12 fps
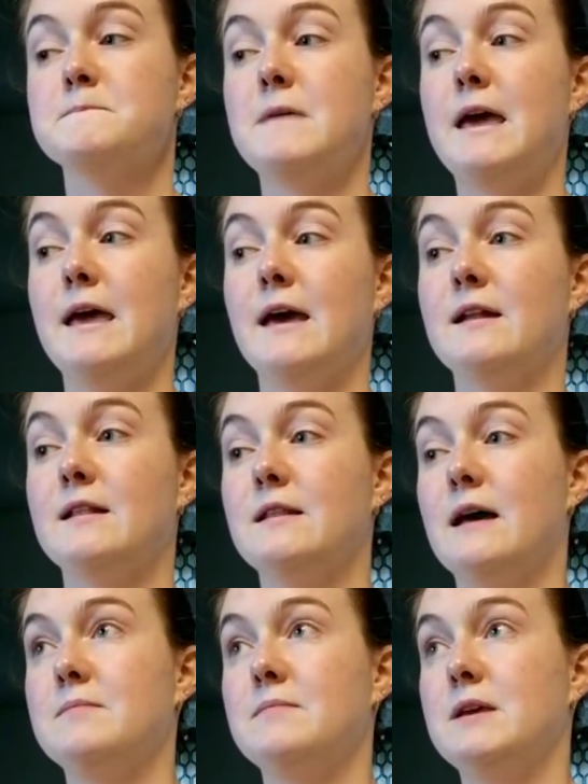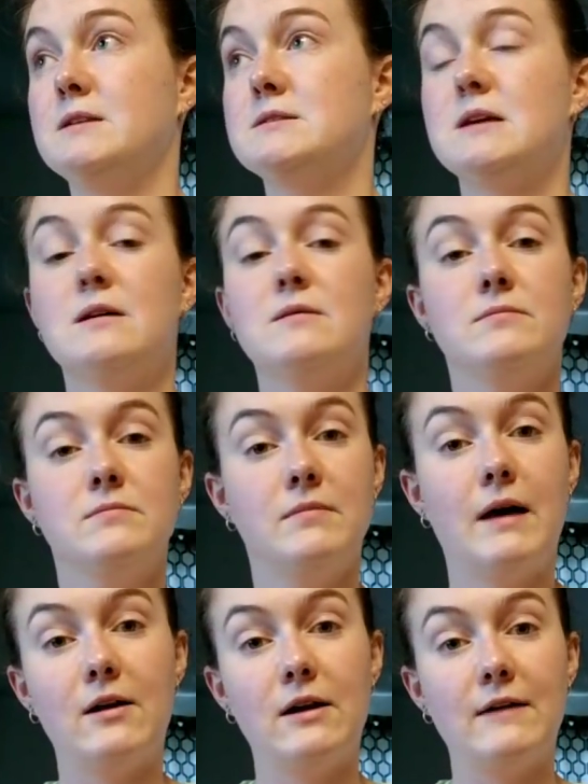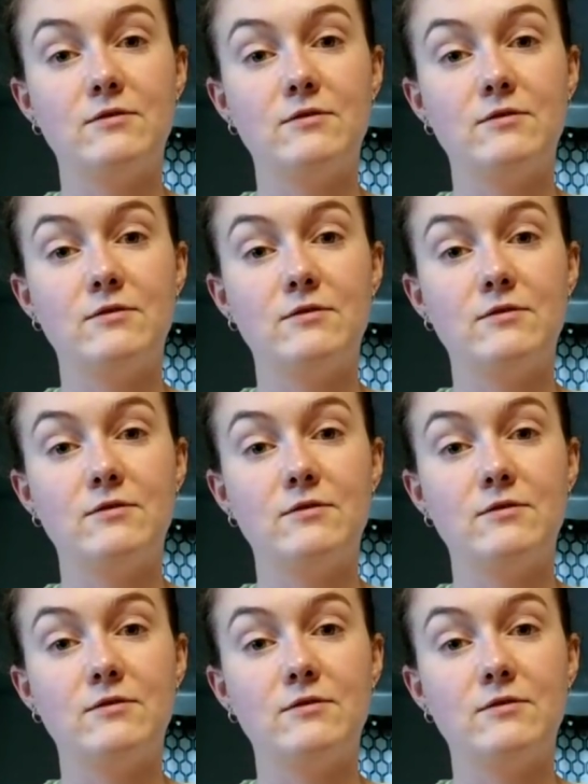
And that means that I don't have